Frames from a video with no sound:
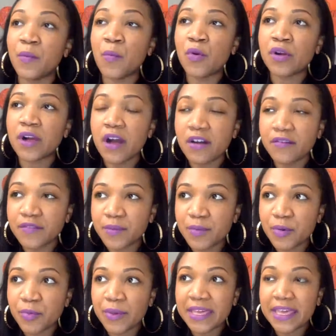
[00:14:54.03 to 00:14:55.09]
the more
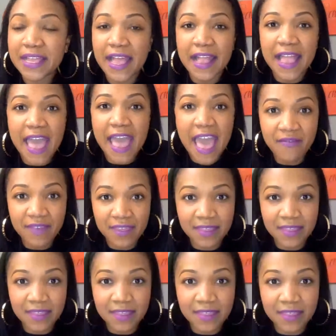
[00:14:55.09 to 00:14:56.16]
comfortable we get at
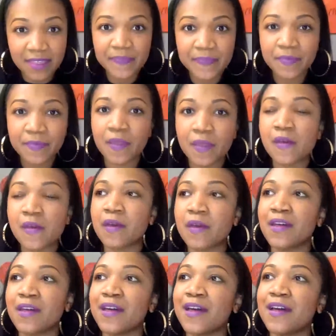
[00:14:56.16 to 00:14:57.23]
having them,
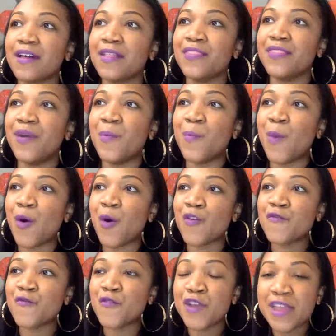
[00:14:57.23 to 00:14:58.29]
the more
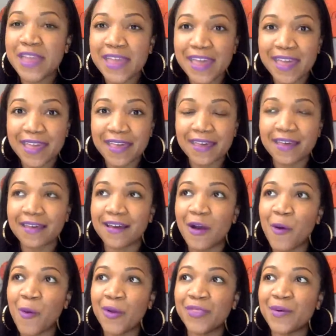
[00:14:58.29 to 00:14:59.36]
freeing
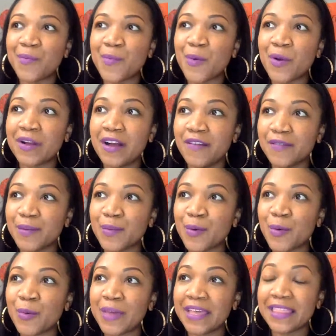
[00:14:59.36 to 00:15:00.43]
or the more
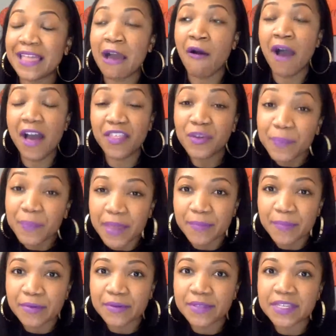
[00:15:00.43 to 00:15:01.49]
comfortable we allow other
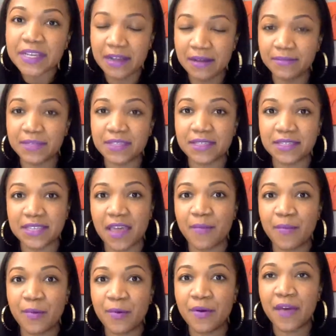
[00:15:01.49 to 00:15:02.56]
people to come to the
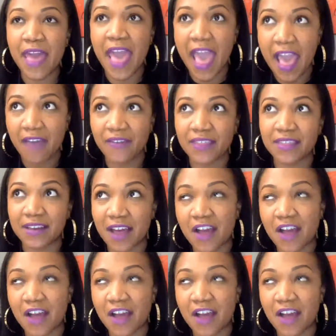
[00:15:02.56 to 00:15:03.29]
table having the